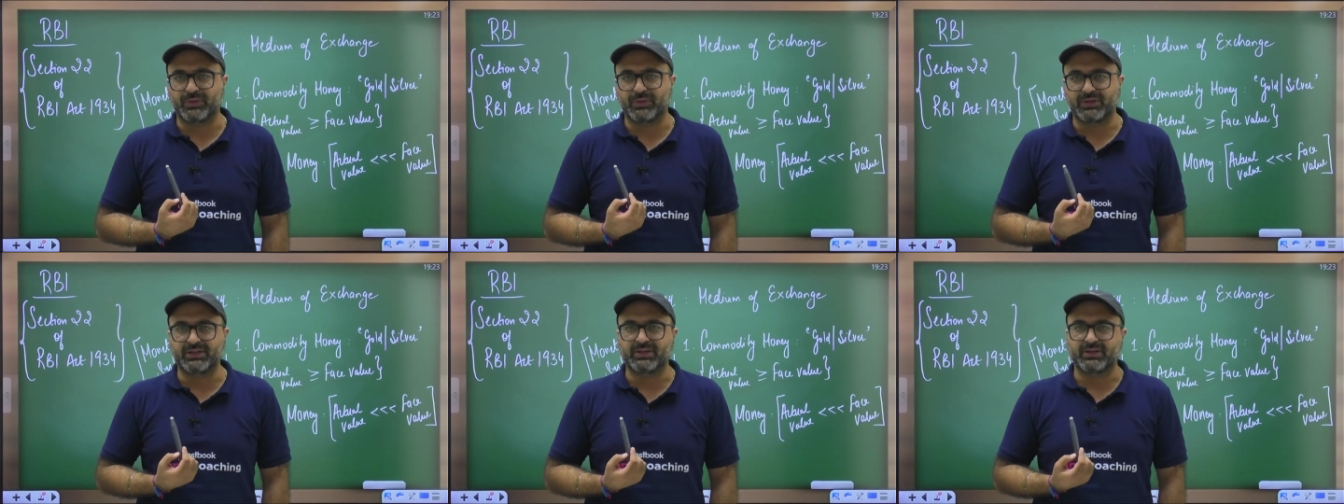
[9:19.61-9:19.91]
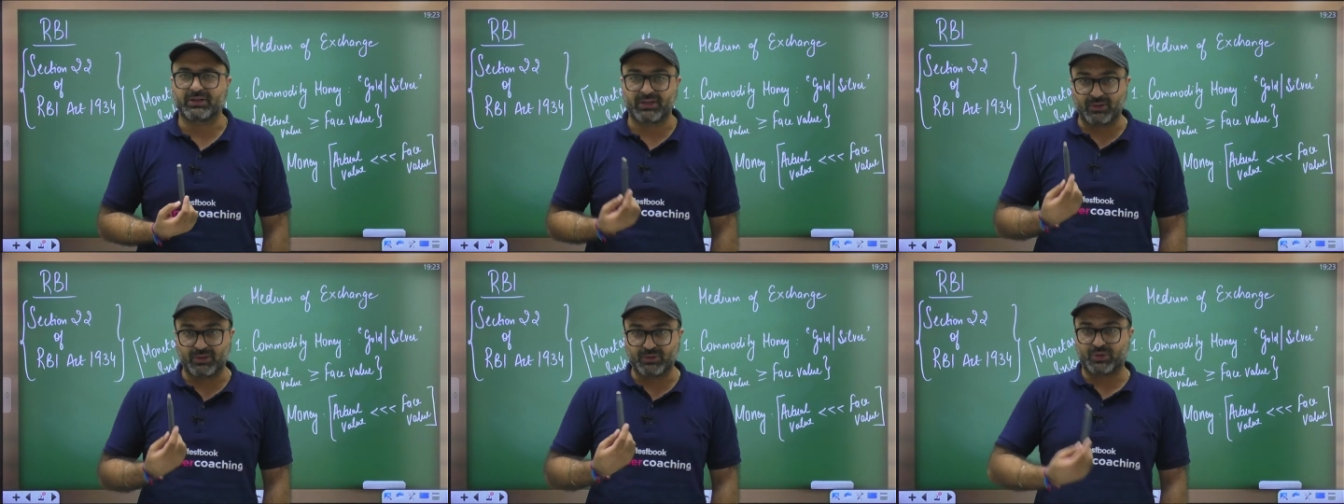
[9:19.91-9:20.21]
Now the
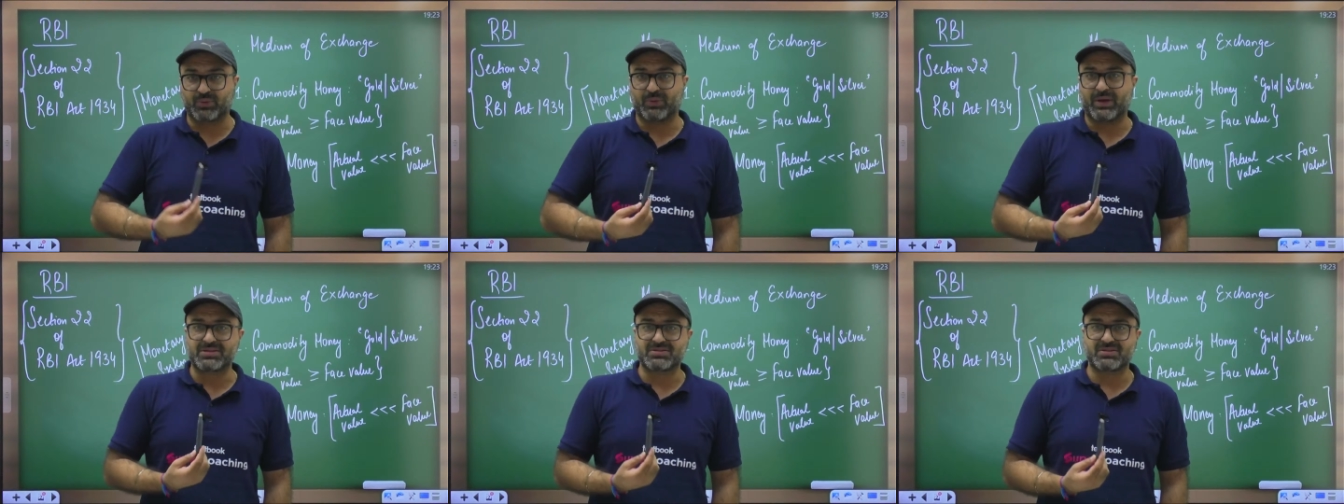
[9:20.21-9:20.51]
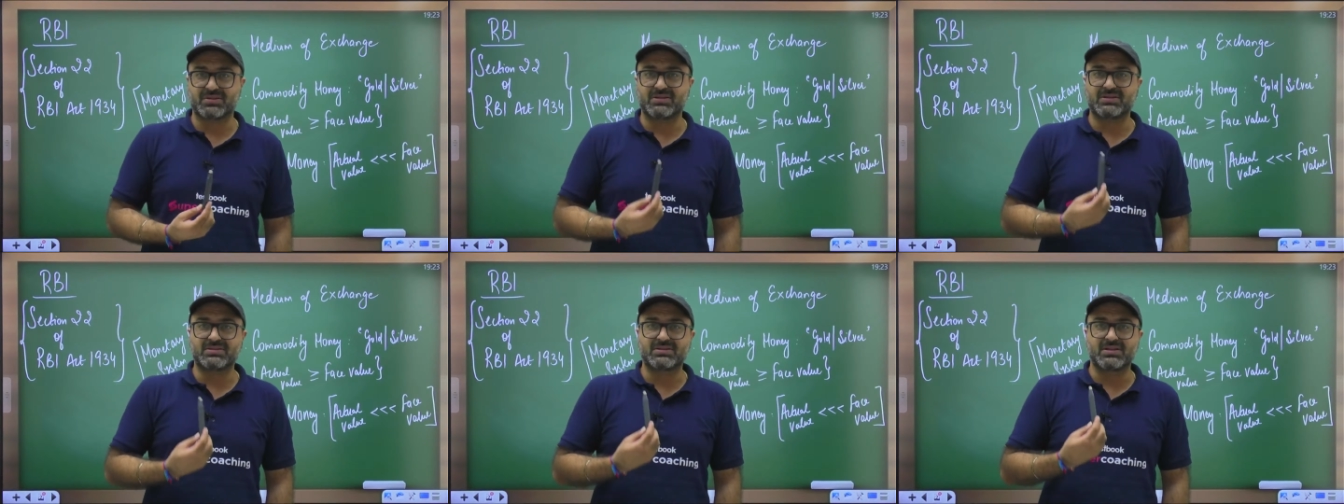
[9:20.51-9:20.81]
question is,
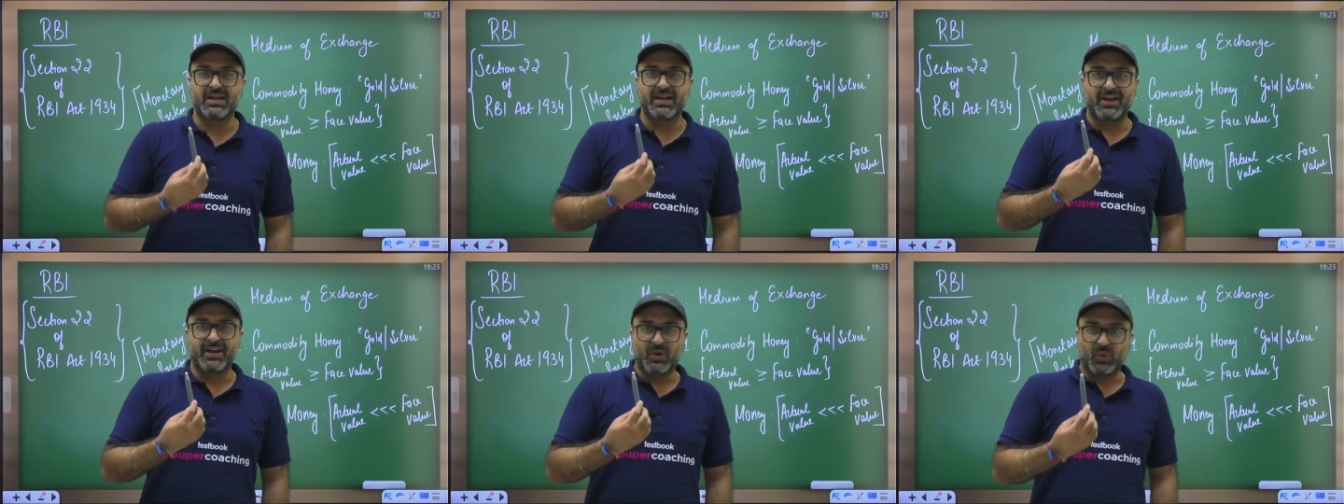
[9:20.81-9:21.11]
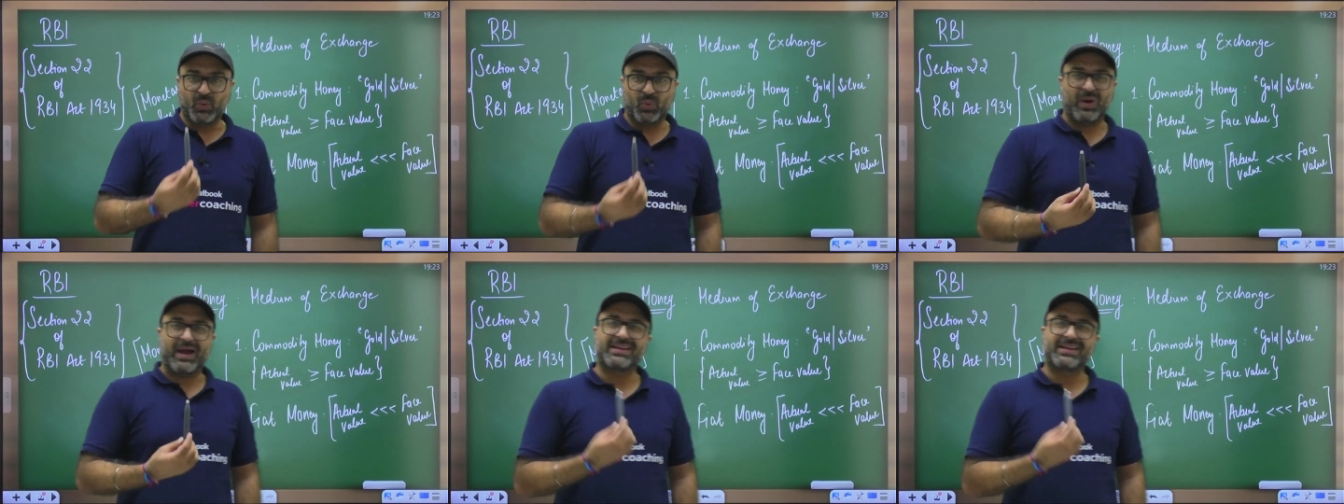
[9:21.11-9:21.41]
why
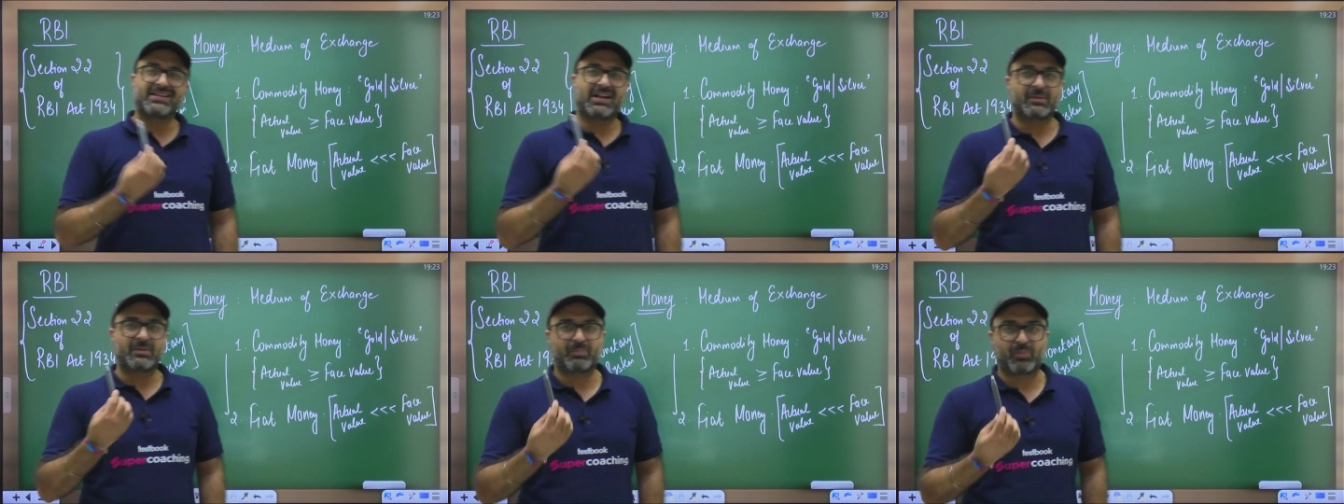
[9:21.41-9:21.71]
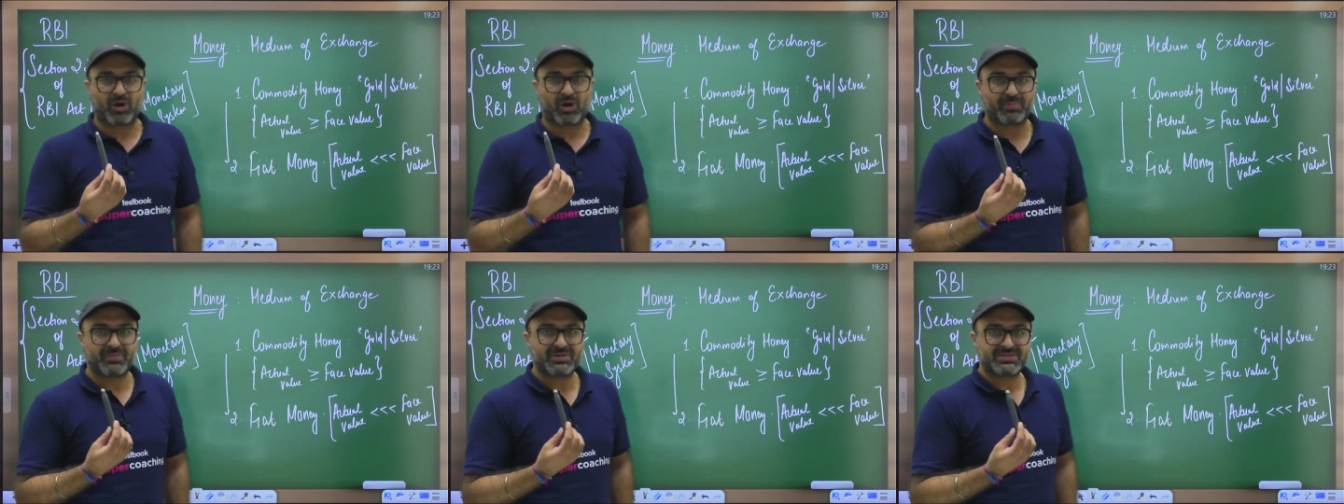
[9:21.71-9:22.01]
that promise
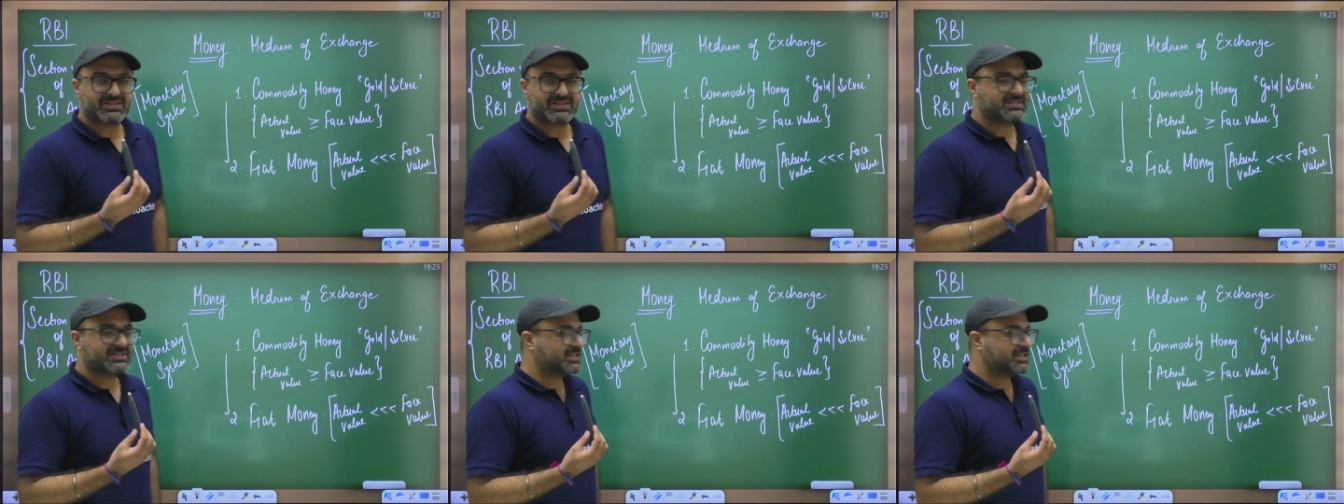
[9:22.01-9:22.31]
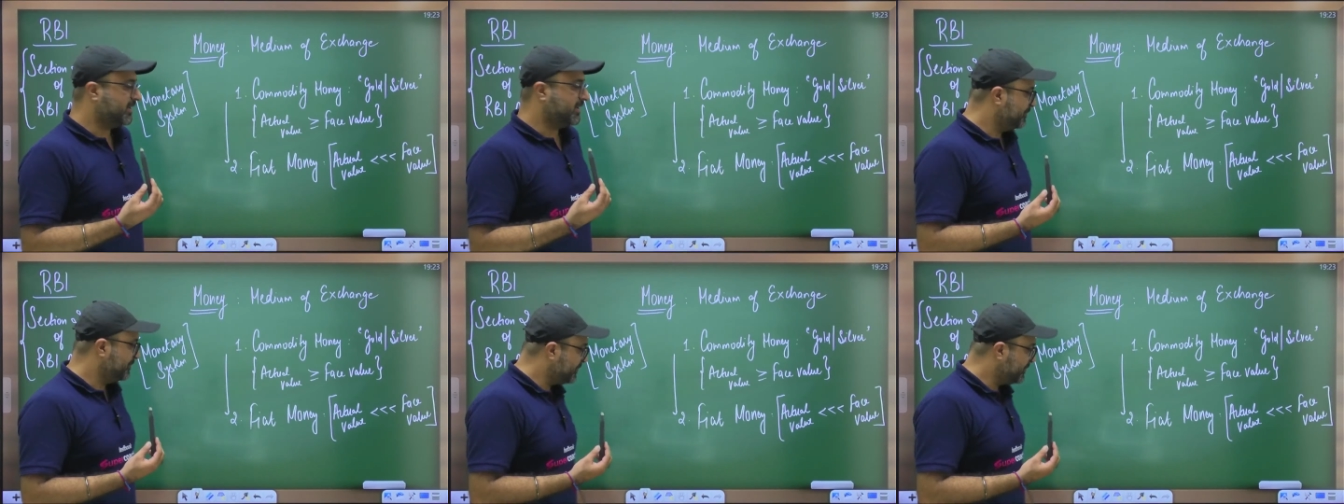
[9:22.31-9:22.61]
is done?
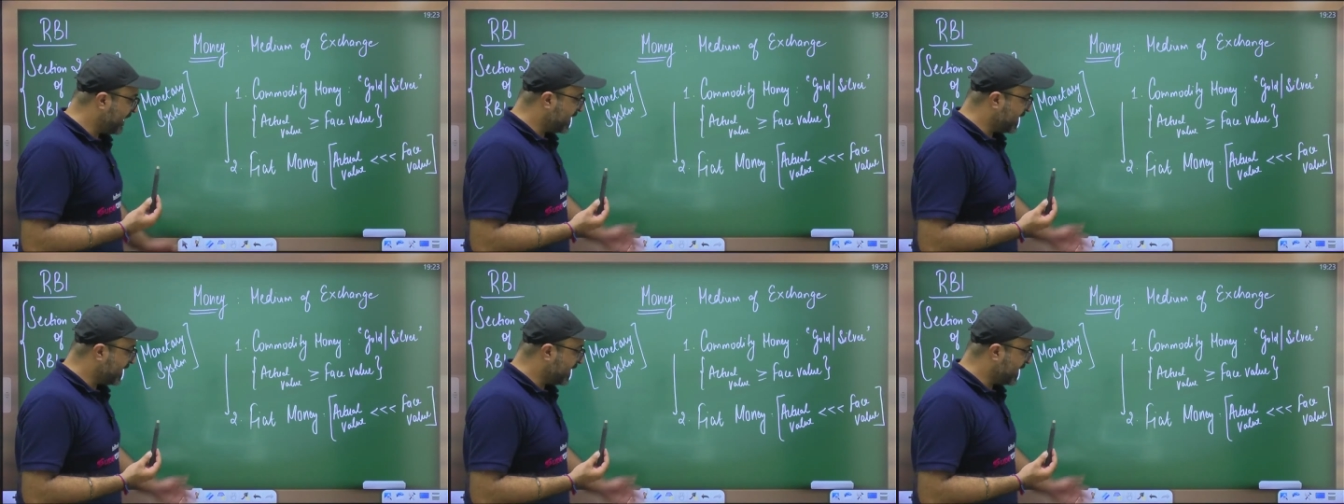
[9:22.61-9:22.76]
That is the